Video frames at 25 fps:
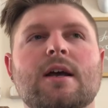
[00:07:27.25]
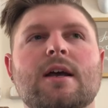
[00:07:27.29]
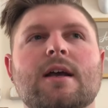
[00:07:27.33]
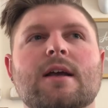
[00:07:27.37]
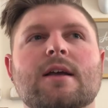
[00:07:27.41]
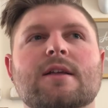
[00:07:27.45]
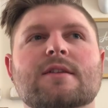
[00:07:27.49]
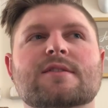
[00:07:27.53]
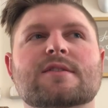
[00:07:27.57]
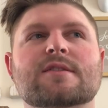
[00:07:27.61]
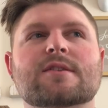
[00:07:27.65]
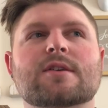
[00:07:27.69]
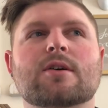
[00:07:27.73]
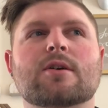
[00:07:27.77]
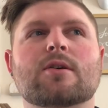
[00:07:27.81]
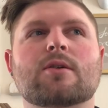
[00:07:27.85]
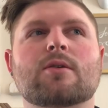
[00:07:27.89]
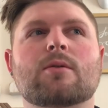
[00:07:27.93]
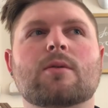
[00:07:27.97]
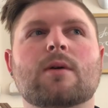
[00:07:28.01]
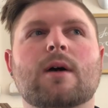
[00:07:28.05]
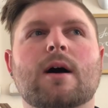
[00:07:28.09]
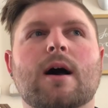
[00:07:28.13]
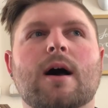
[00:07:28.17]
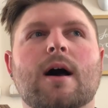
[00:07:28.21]
and
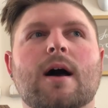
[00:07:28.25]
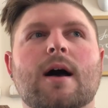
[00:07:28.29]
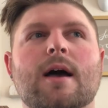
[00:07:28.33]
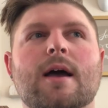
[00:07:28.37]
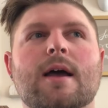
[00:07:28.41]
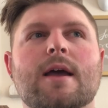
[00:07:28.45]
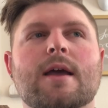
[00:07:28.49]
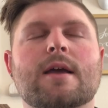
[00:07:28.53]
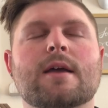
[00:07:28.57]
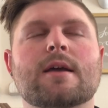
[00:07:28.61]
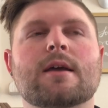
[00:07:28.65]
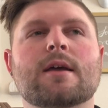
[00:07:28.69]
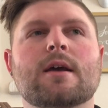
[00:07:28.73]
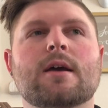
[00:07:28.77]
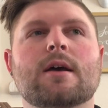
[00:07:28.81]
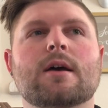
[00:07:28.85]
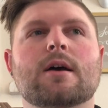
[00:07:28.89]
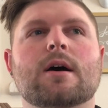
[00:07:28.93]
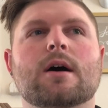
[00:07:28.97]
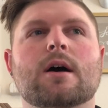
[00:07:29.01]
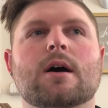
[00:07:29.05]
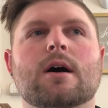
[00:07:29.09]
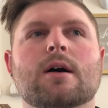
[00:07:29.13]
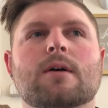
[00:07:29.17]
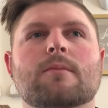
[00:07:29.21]
so I
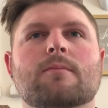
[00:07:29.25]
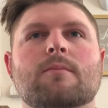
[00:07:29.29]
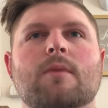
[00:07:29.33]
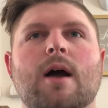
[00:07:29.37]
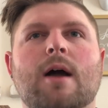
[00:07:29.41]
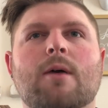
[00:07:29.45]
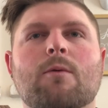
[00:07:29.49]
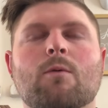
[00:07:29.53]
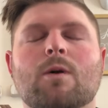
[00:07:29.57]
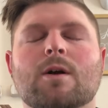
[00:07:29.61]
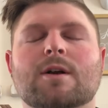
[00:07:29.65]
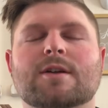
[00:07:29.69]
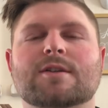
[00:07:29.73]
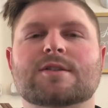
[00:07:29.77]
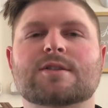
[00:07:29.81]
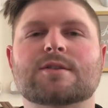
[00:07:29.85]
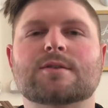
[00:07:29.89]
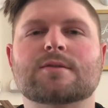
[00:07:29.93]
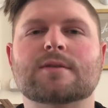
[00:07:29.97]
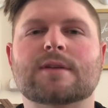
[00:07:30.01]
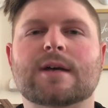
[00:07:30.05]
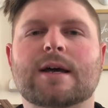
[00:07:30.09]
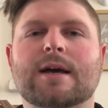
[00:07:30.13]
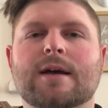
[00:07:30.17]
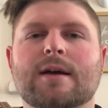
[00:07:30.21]
want to
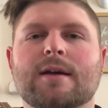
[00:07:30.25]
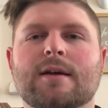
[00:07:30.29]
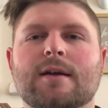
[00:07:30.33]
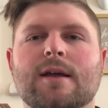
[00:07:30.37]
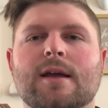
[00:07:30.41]
do that.